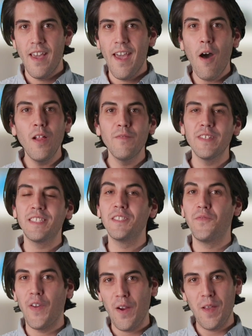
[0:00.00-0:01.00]
All of this is
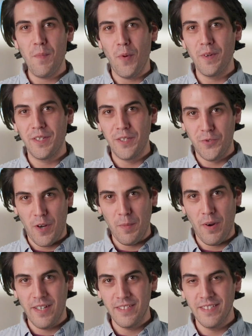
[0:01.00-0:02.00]
very important to drug
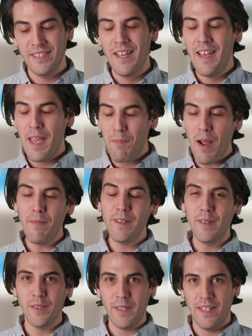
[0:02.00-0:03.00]
prices. It probably
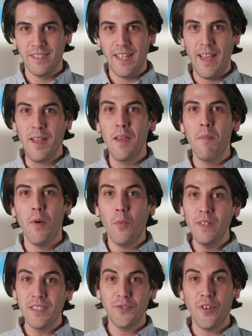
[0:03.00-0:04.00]
goes without saying, but
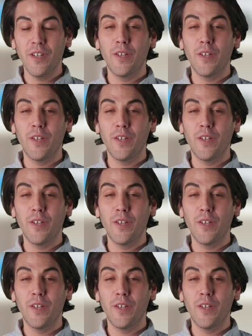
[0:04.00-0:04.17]
once a drug